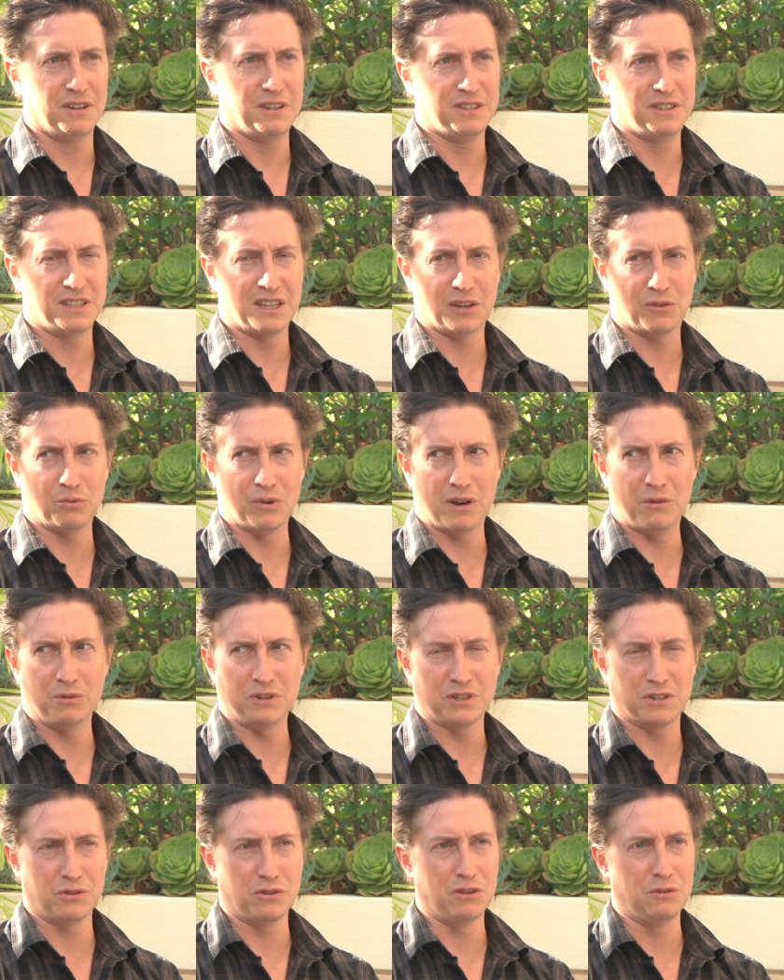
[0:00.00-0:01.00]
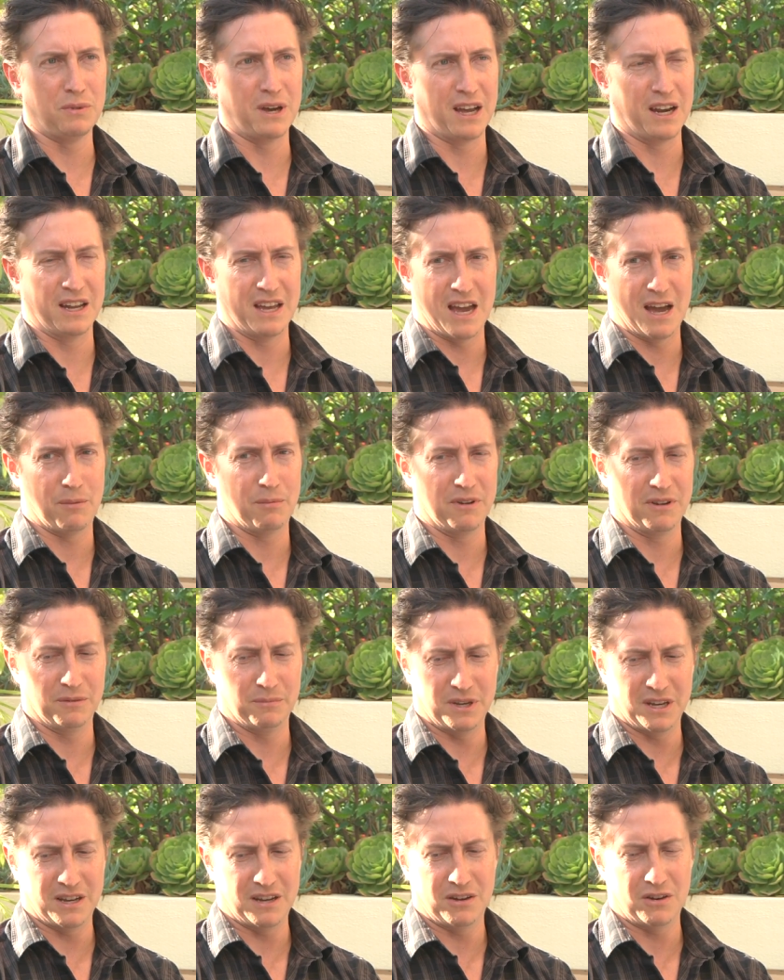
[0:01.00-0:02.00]
It's like, right, what's cool about it? How
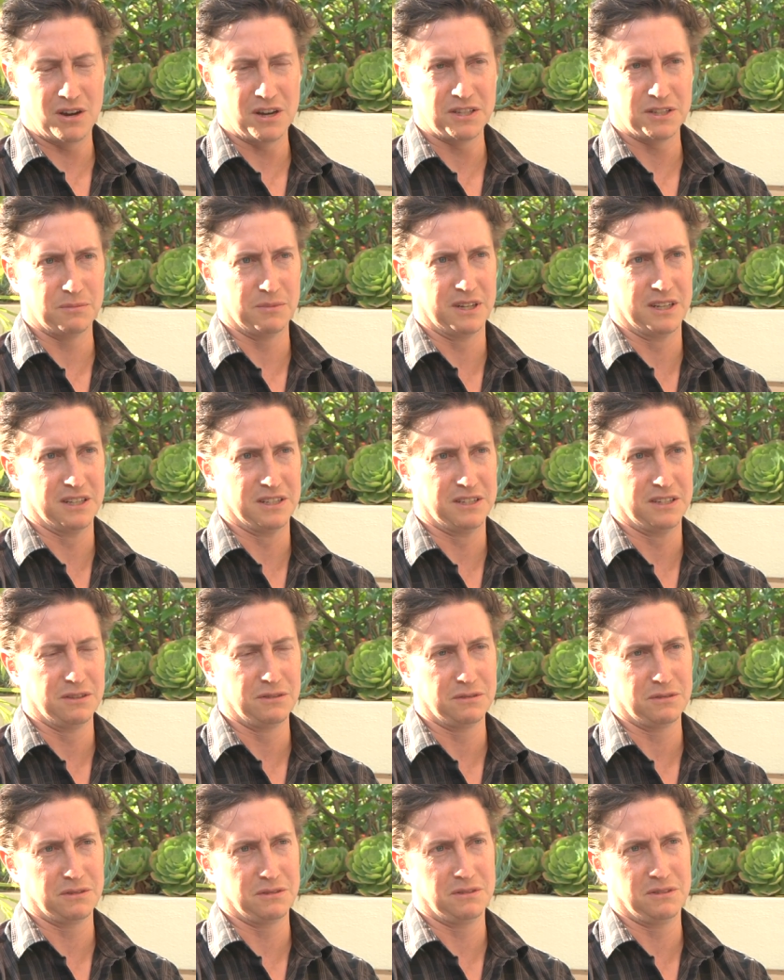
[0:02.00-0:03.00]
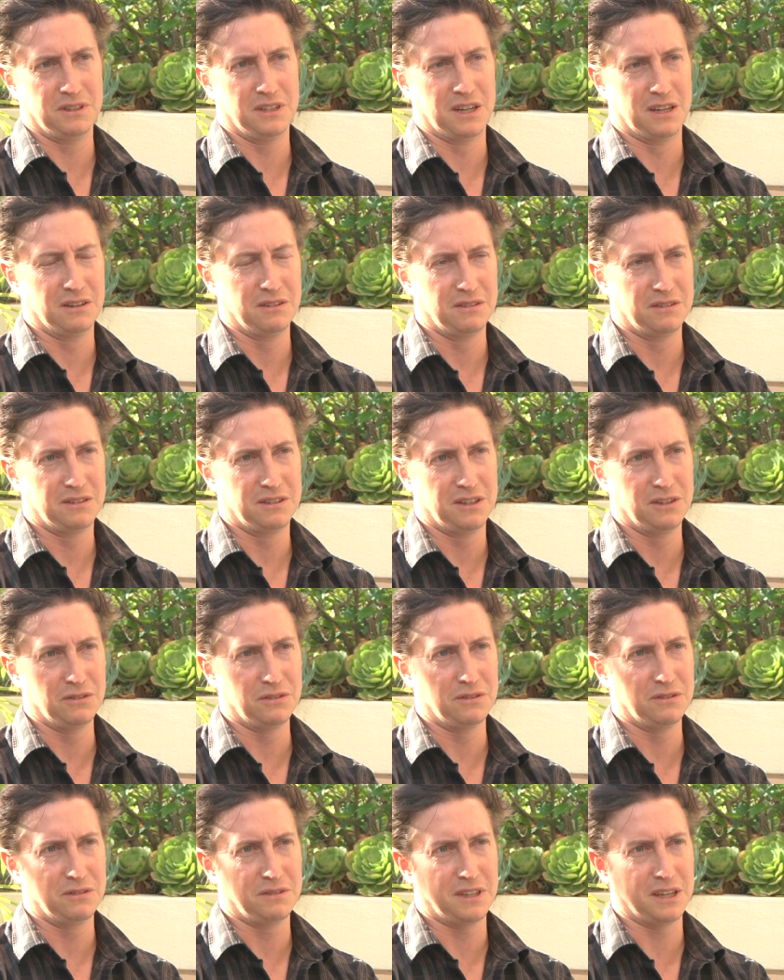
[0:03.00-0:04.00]
about how awesome it is? Don't yeah. you know?
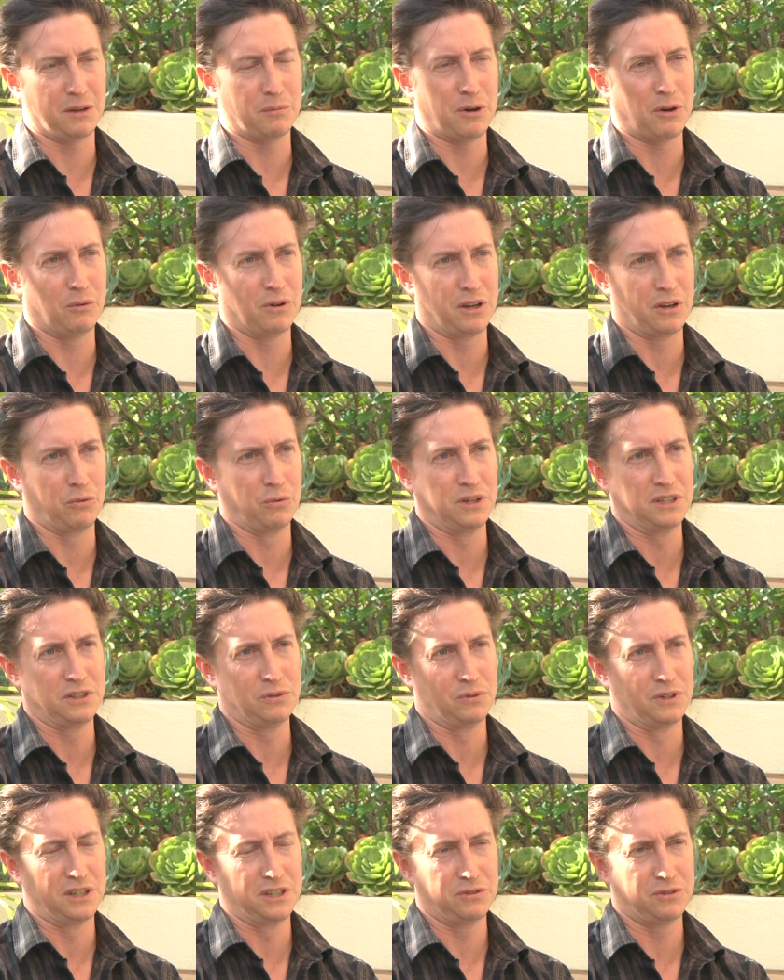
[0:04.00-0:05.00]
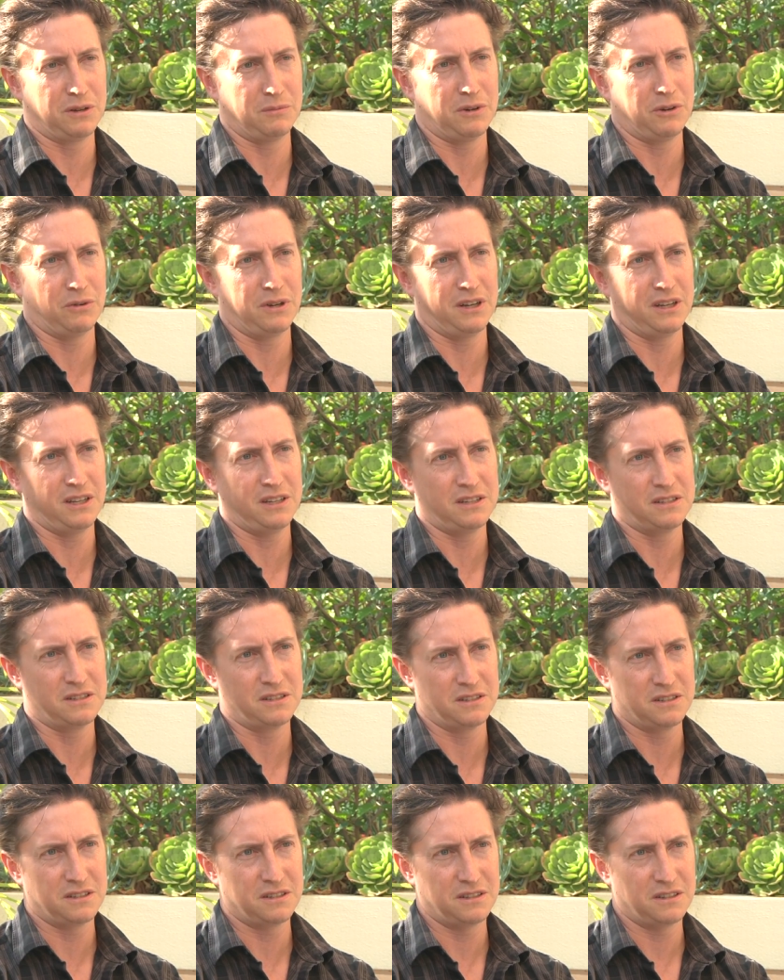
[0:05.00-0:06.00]
Don't think about what you wish it was. Write about what it is.